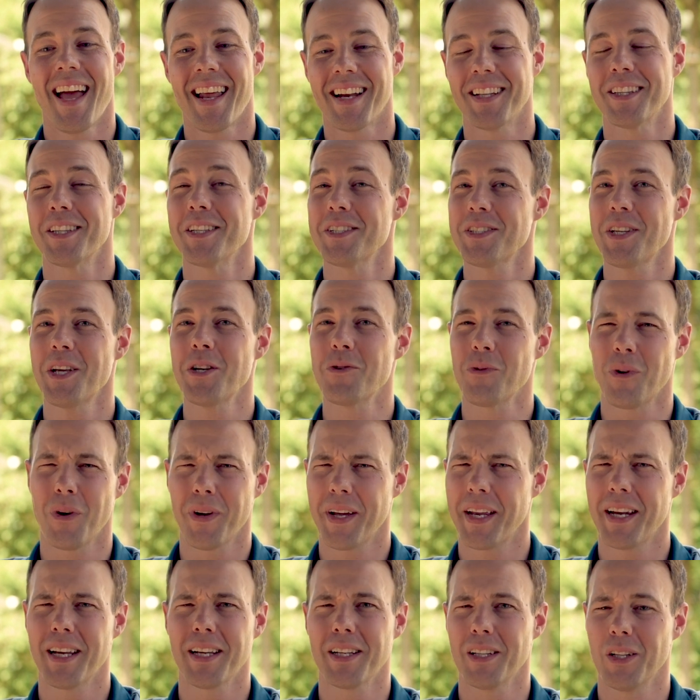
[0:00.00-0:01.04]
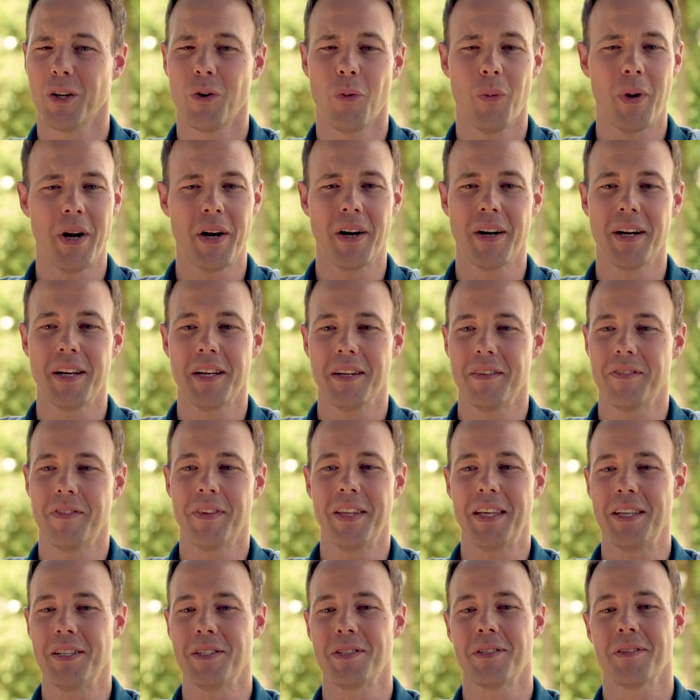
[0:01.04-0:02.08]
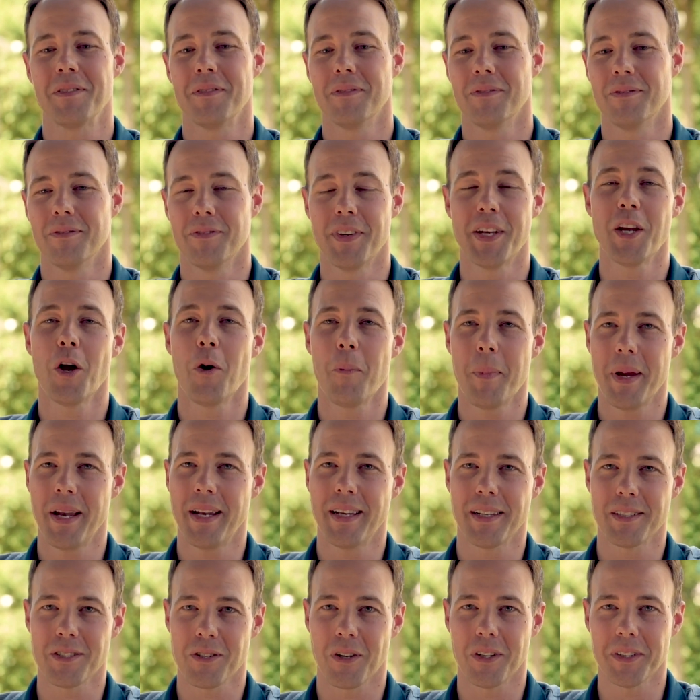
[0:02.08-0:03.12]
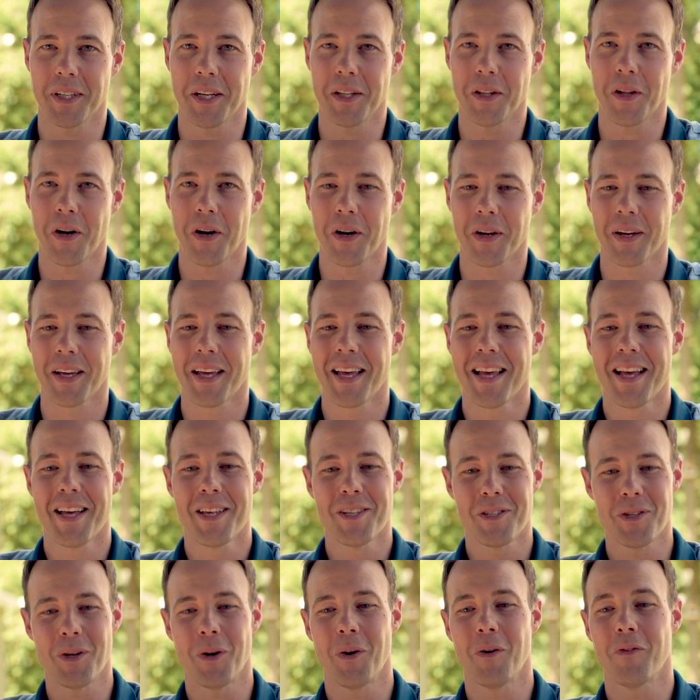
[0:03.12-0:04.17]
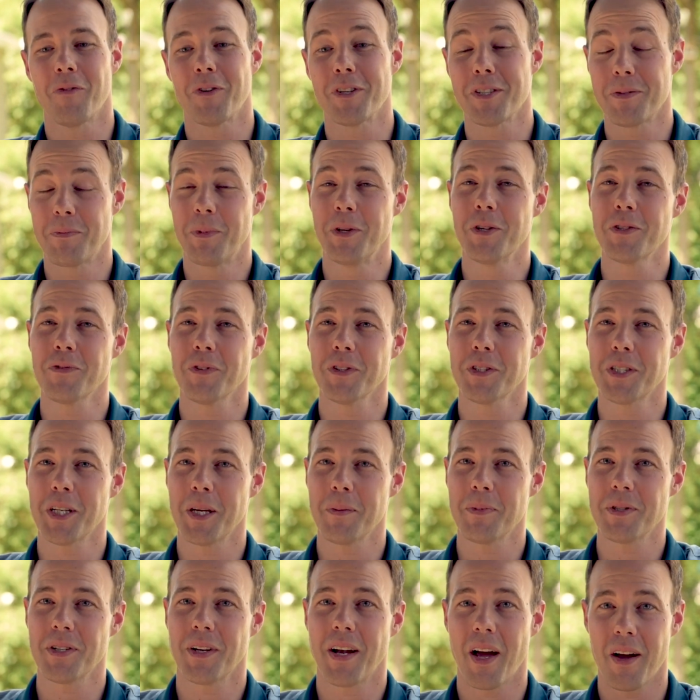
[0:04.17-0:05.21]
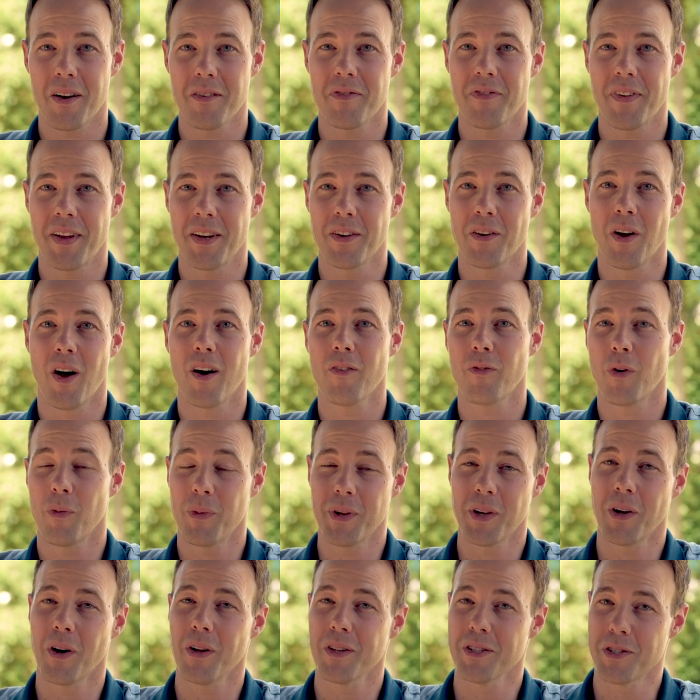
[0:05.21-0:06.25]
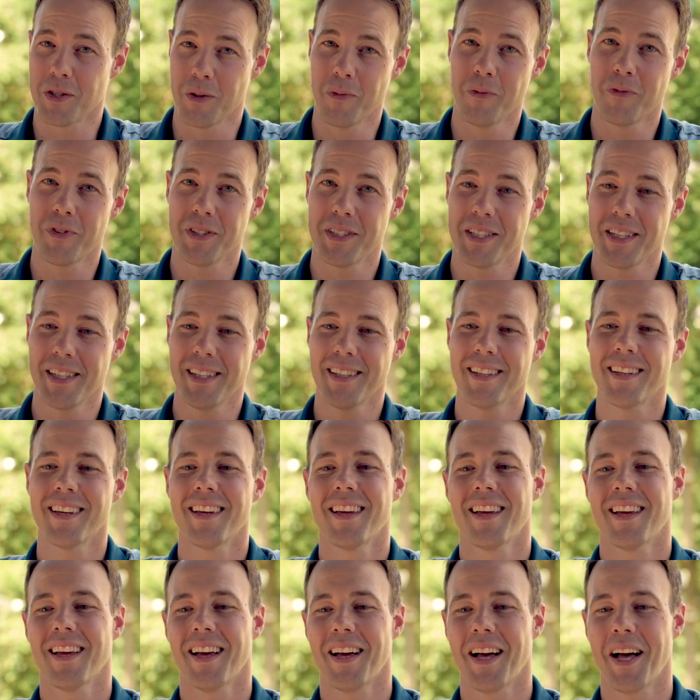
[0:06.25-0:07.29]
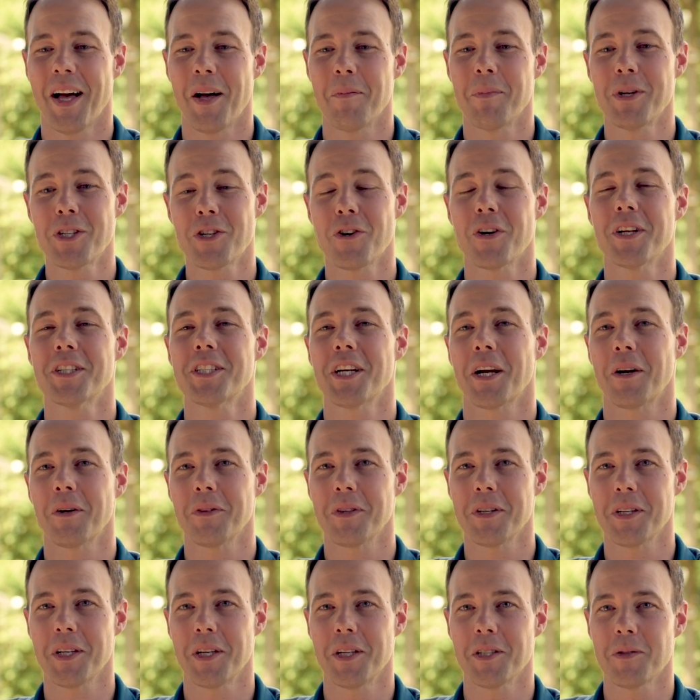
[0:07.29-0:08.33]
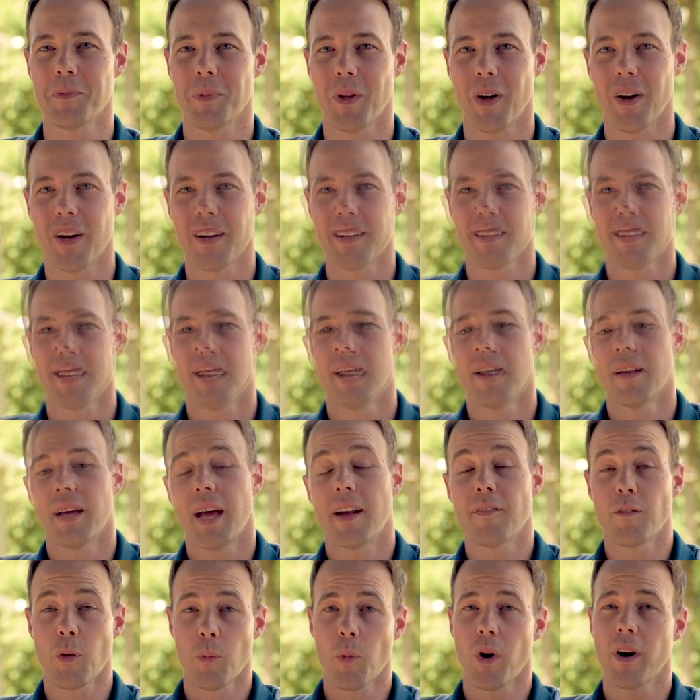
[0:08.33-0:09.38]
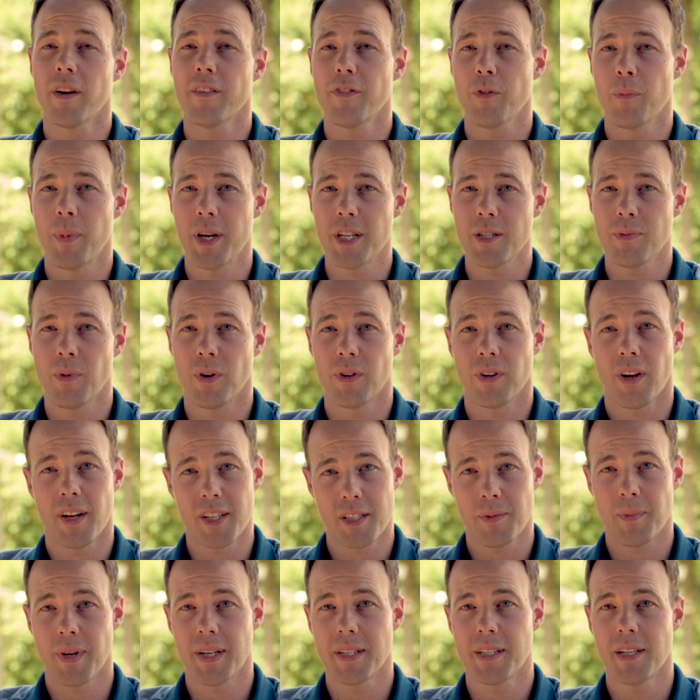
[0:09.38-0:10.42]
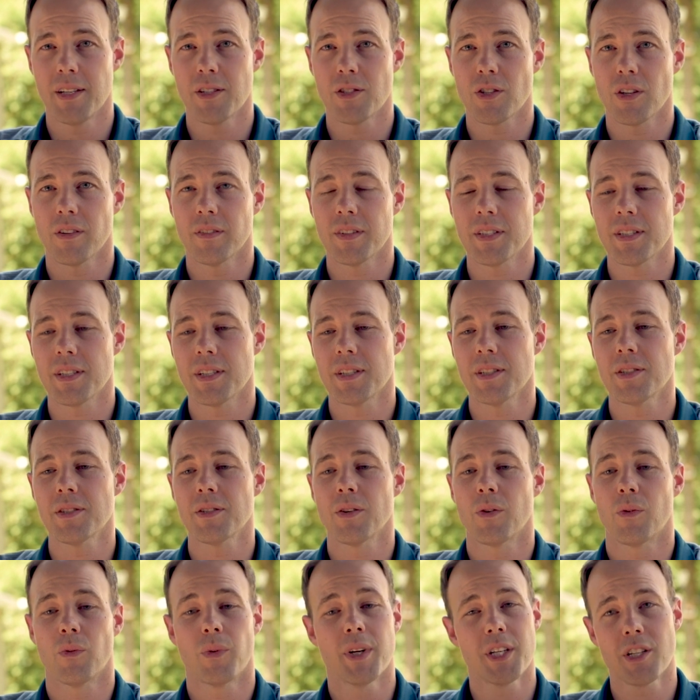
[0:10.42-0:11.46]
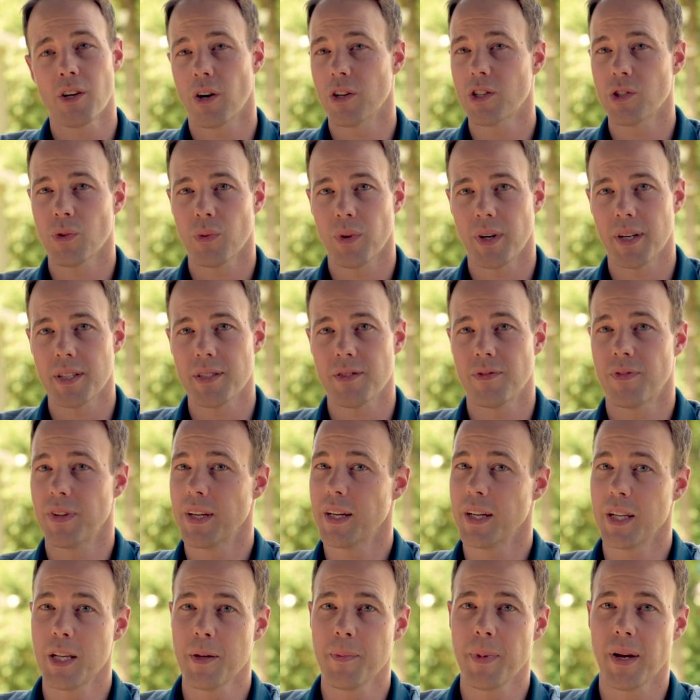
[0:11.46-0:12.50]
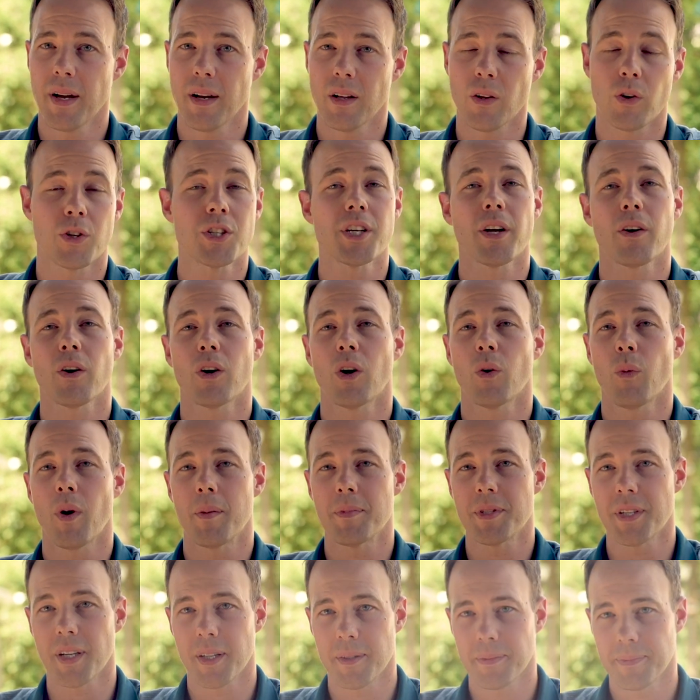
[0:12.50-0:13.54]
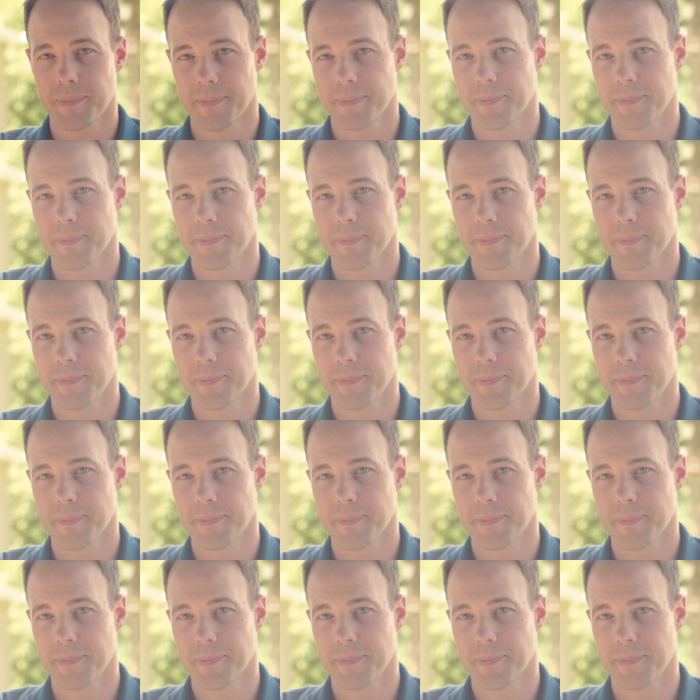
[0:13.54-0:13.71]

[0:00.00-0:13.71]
and at this stage we're all getting a little weary of these video meetings all day long. So for some useful tips on how to fend off what we call Zoom fatigue, be sure to check out the Dean's blog. And for more information about NOSM IT services, reach out to us via email or check out our website.